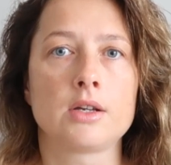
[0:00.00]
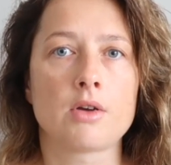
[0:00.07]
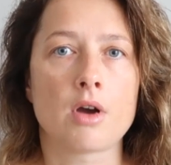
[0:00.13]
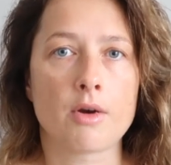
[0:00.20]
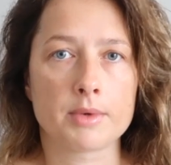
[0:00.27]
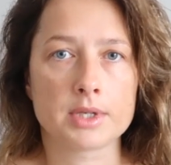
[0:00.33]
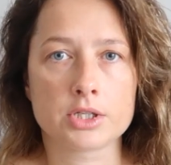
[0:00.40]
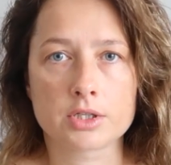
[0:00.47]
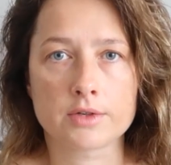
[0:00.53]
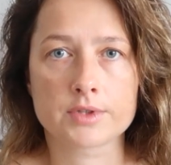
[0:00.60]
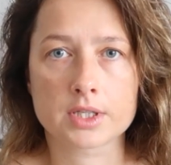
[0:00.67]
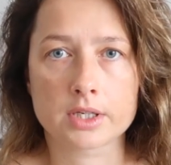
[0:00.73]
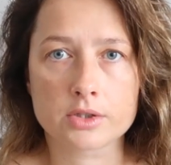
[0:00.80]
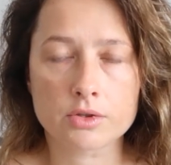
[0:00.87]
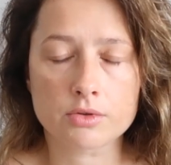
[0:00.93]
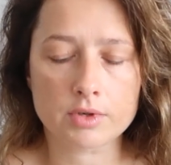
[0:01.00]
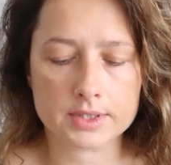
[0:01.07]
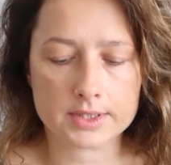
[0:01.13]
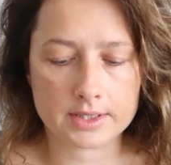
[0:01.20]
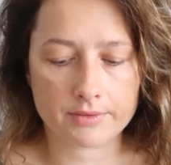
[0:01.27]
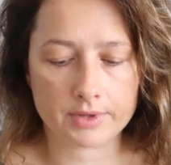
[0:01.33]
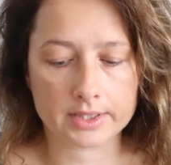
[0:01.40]
you know, how many shifts I do and
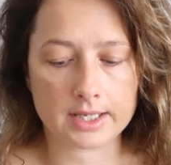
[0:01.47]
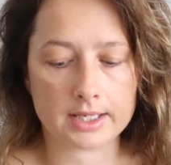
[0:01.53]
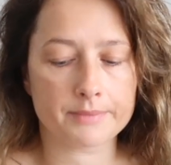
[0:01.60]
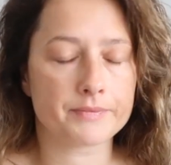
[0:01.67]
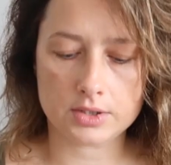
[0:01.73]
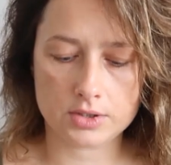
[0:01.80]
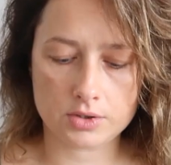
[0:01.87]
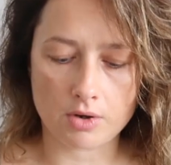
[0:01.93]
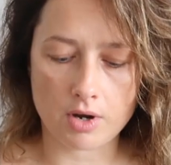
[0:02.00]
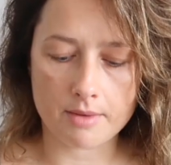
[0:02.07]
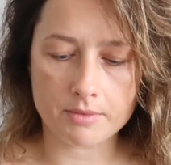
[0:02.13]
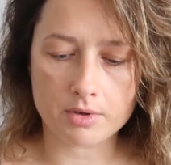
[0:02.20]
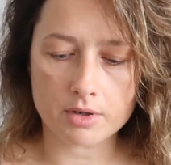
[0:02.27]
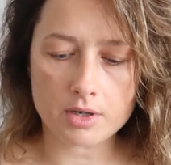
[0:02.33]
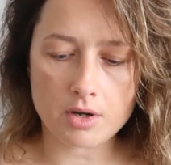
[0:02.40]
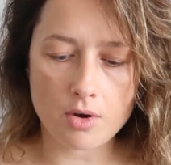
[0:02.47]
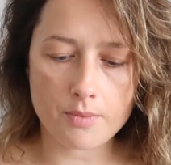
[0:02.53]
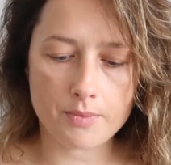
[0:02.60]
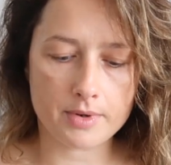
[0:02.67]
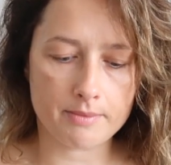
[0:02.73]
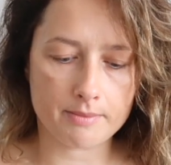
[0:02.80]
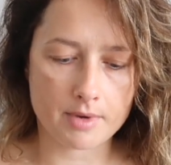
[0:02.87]
stuff like that. So I'm going to
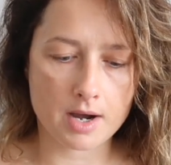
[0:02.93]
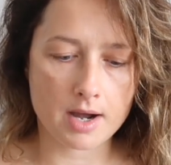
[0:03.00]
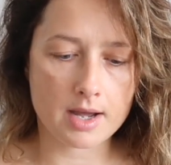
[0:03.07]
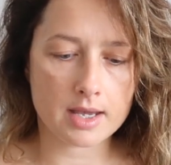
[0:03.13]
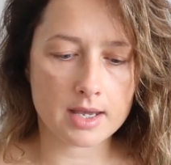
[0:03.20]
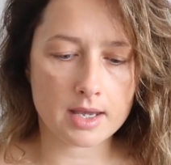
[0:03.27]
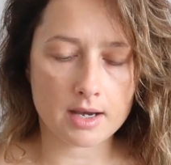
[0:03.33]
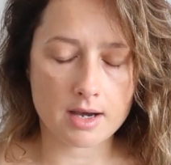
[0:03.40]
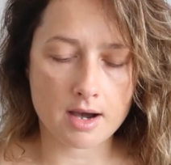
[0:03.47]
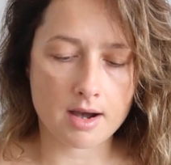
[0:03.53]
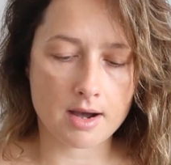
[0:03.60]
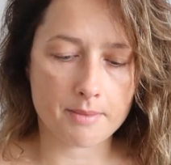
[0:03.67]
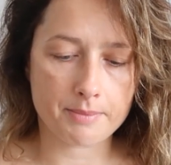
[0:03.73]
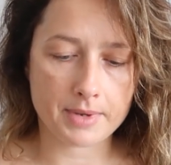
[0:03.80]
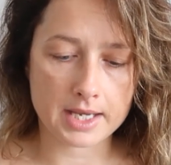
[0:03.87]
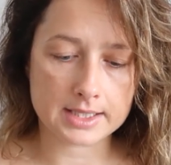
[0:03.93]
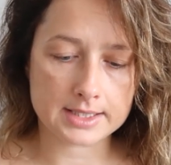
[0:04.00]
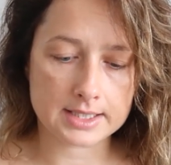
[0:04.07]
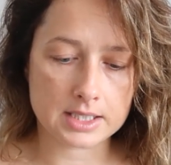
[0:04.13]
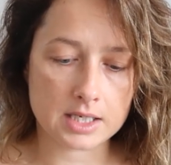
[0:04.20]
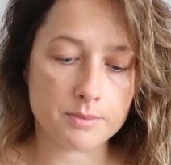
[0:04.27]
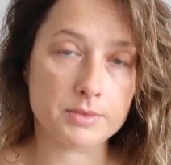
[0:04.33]
open my pay
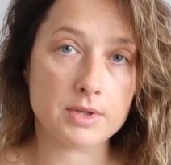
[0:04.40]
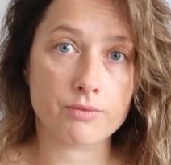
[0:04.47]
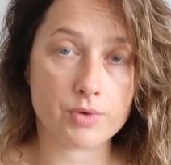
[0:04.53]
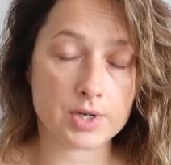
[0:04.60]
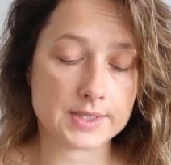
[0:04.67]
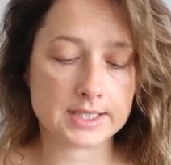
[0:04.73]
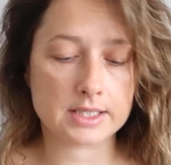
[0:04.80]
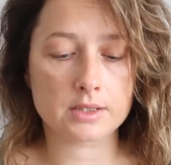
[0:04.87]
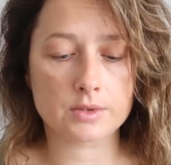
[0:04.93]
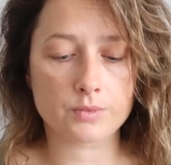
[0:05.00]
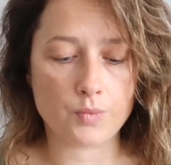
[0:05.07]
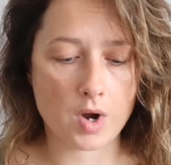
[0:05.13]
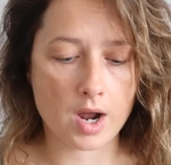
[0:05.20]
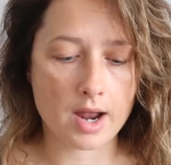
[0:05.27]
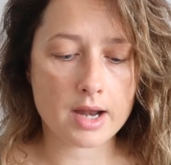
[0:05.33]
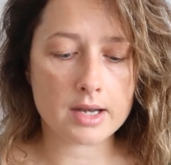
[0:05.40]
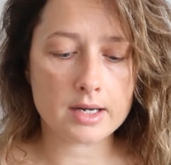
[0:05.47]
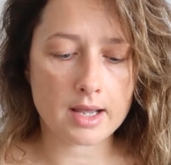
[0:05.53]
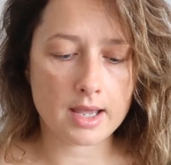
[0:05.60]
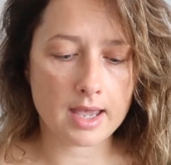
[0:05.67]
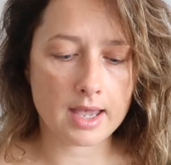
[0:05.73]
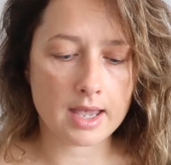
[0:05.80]
slip, the recent
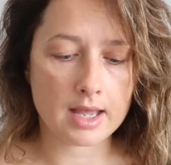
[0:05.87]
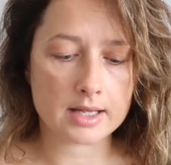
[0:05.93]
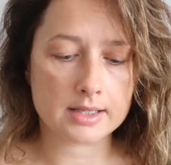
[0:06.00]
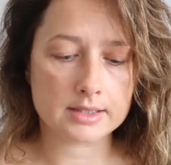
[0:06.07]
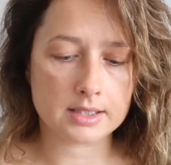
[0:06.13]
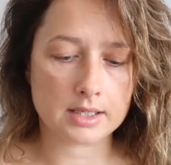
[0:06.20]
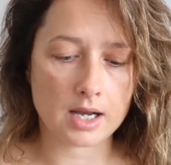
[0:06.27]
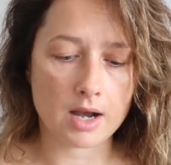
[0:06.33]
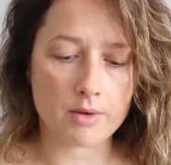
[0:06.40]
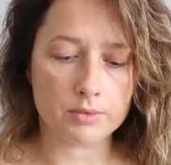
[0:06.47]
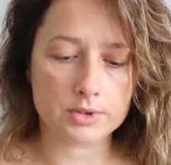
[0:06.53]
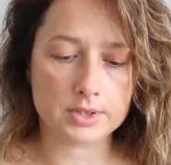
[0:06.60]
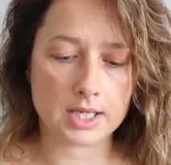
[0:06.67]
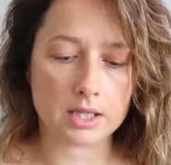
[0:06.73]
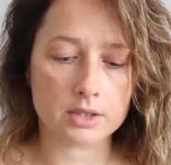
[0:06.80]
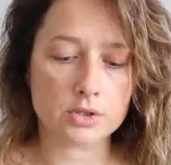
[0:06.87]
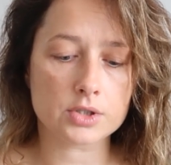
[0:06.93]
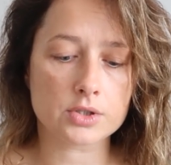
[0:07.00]
one, and I will tell you.